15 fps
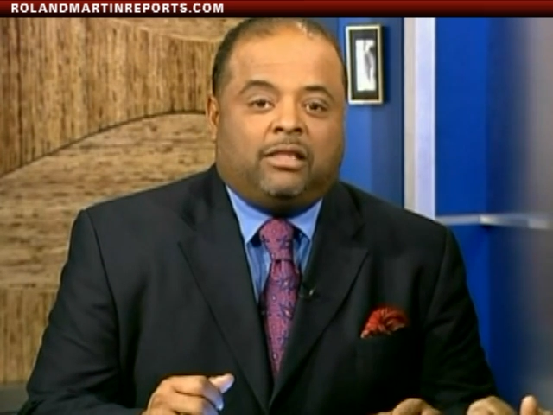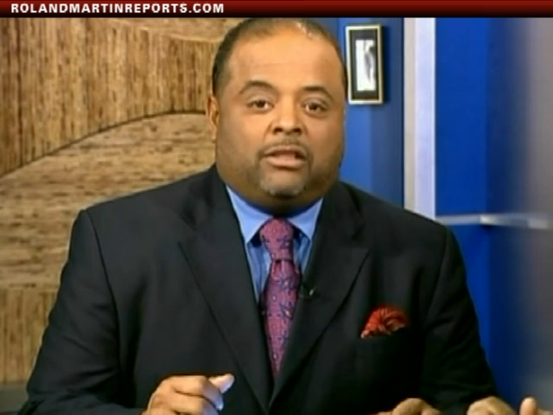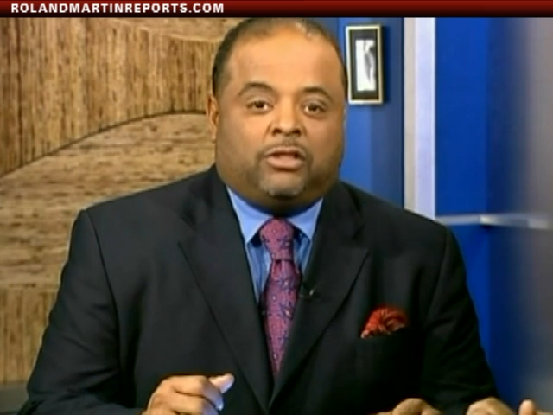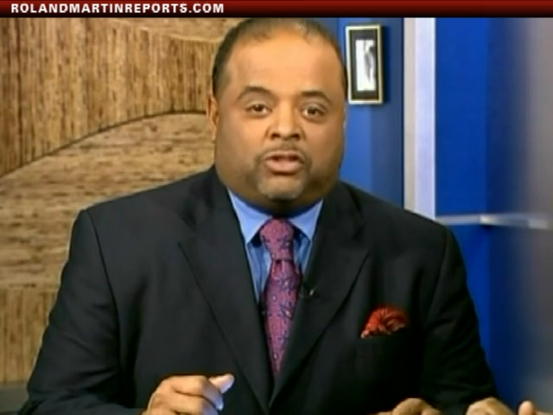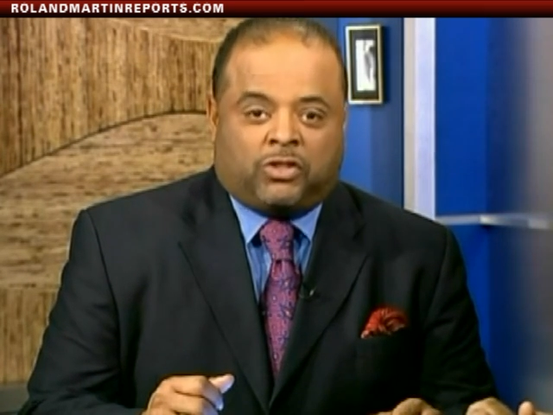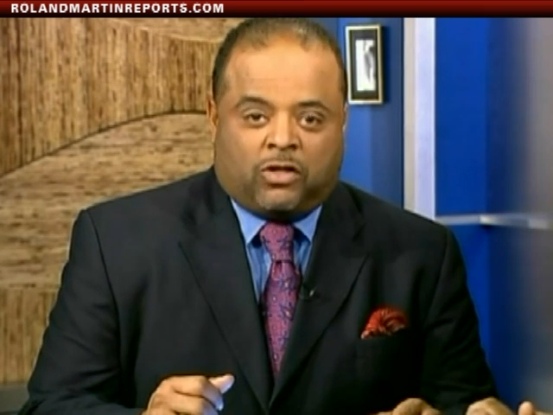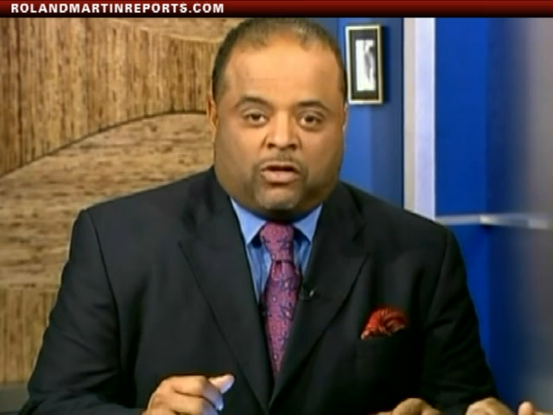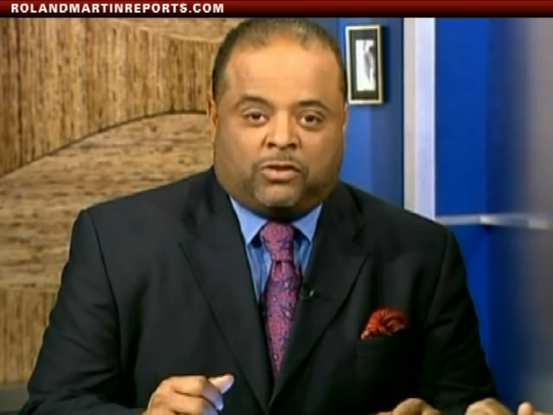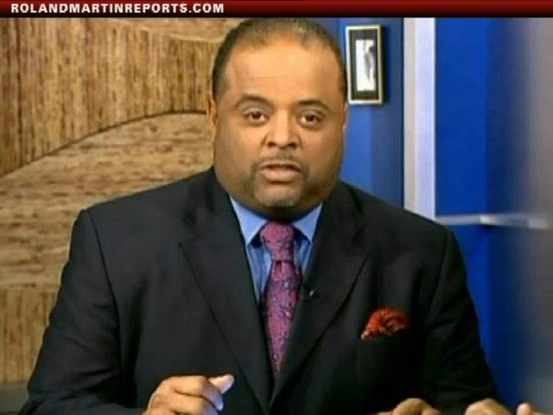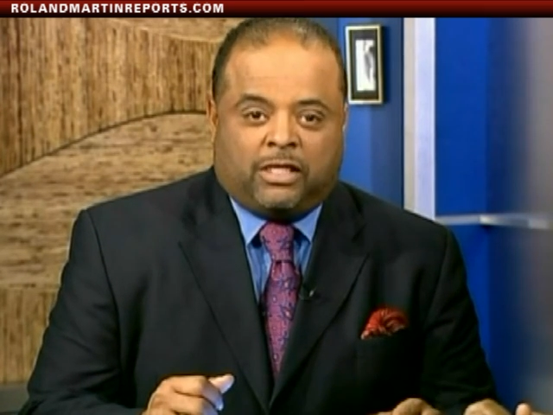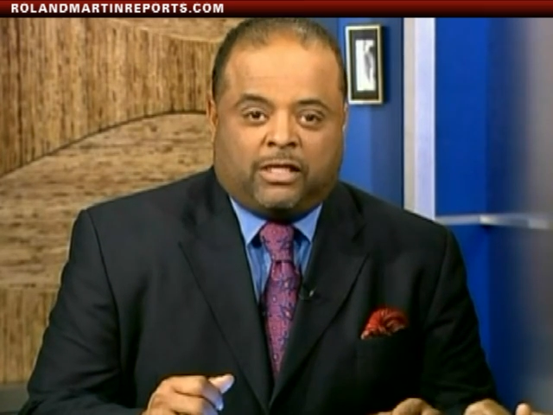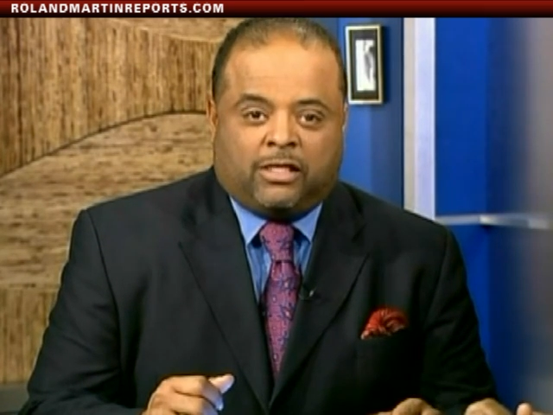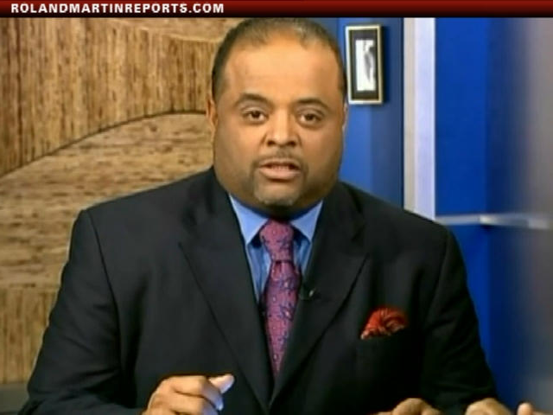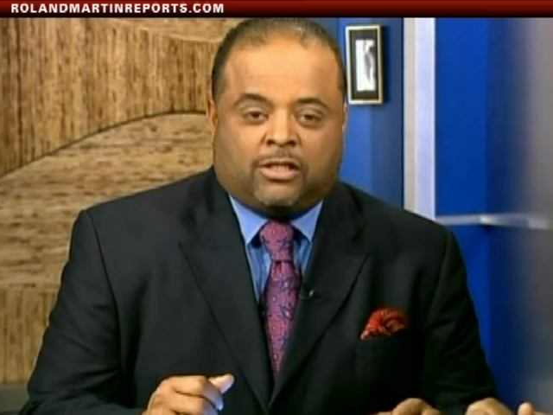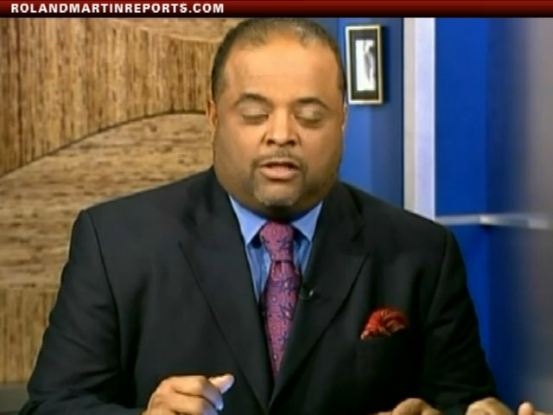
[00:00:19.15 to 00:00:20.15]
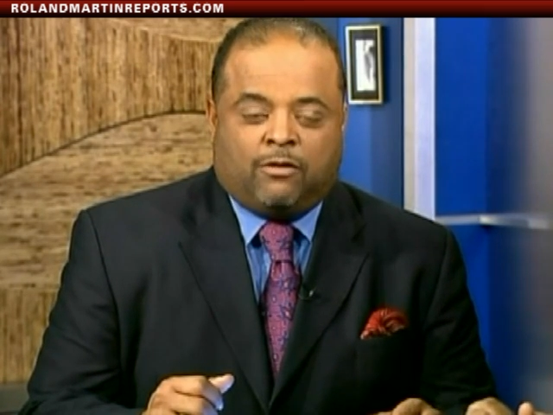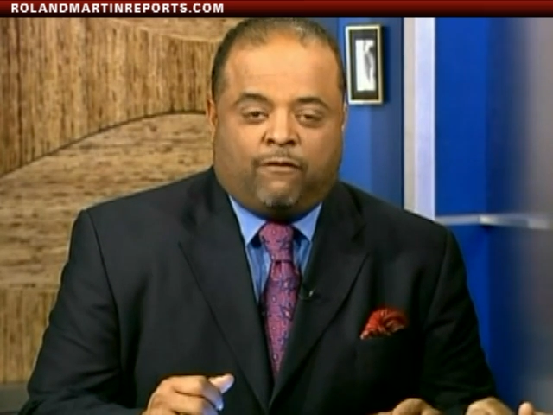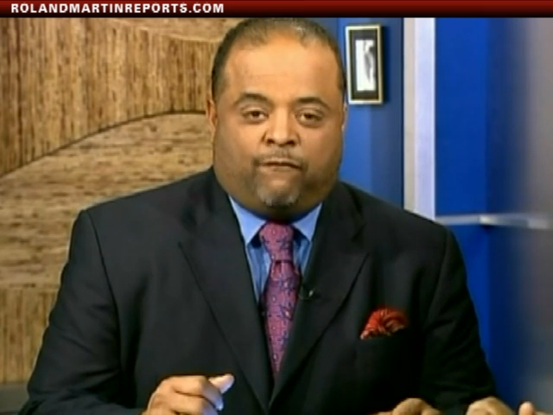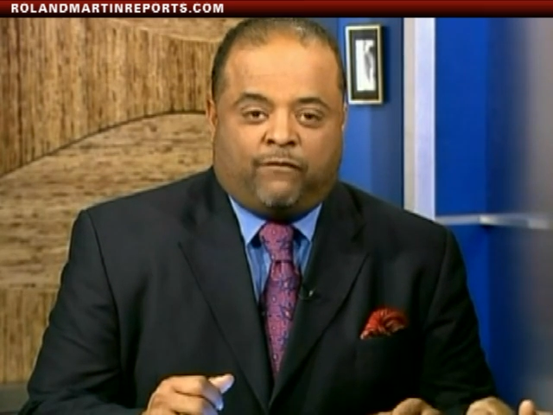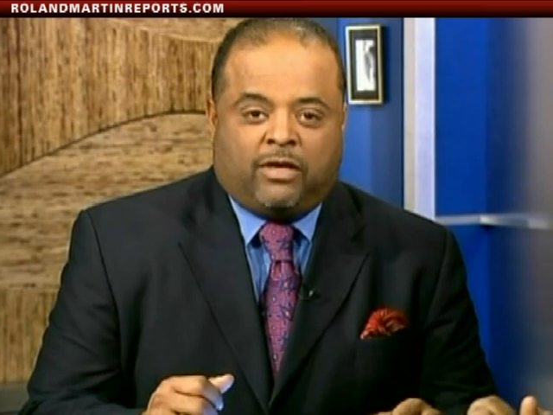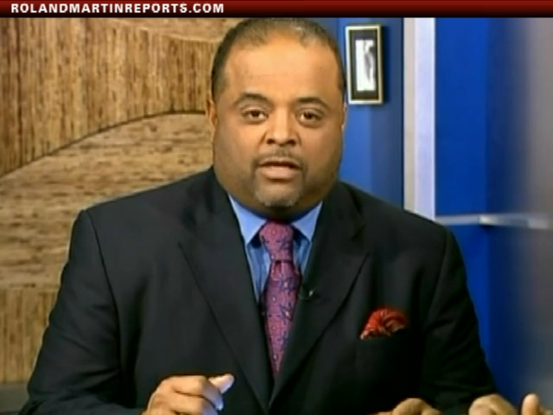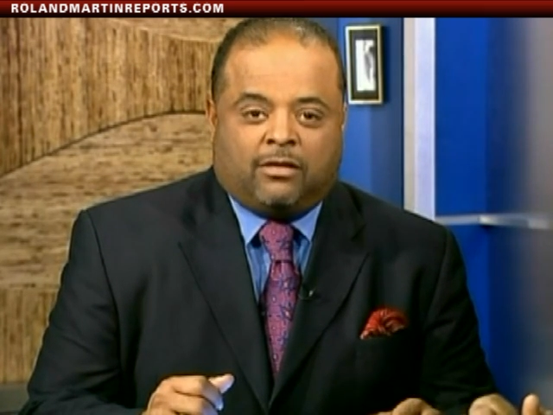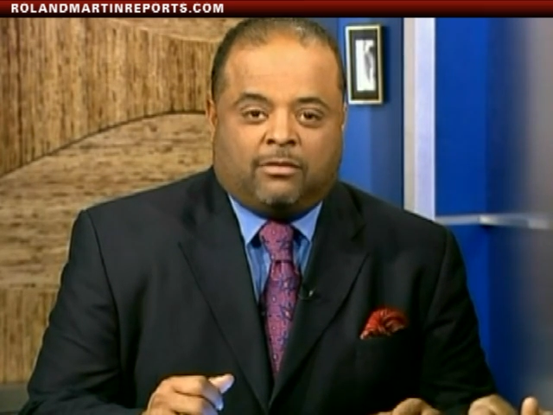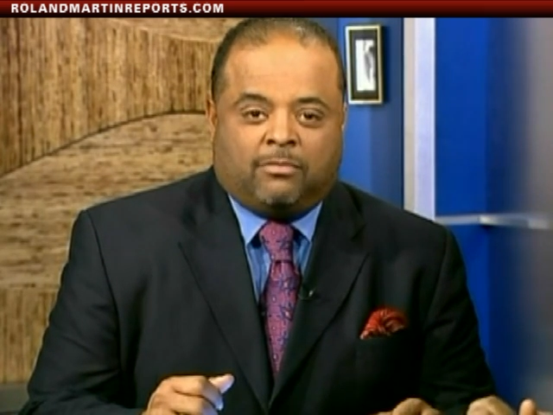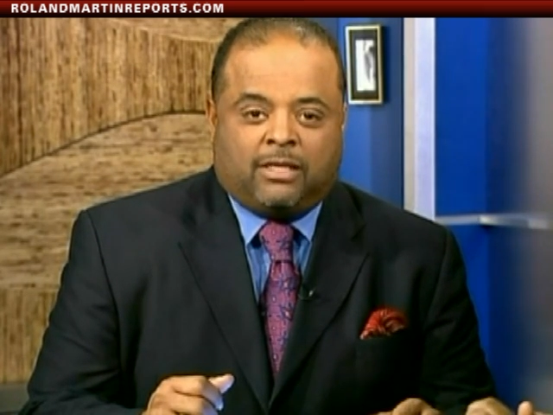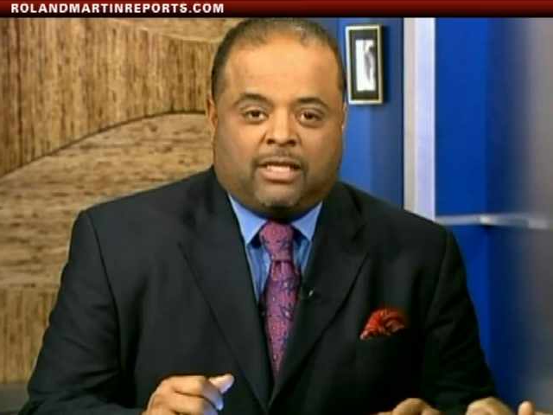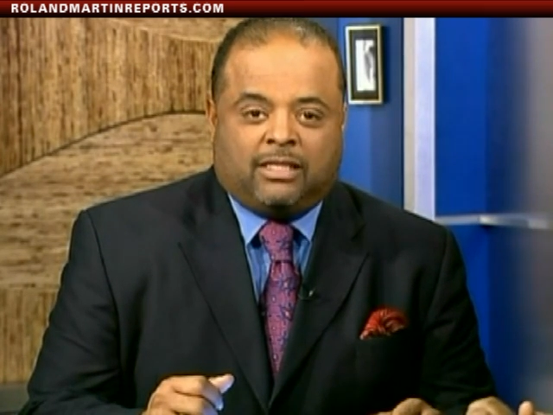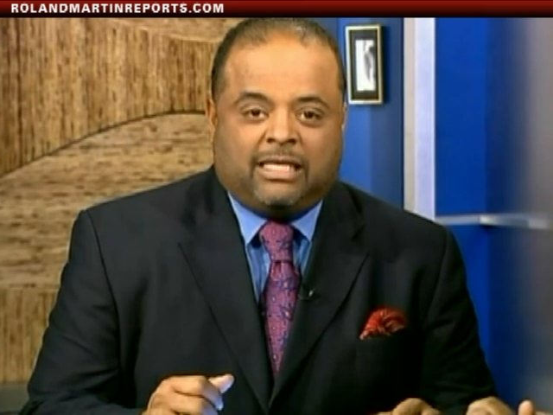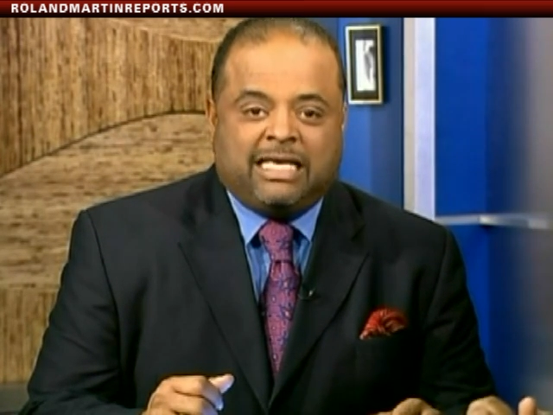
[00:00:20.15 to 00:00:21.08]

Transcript: in the church in his new film,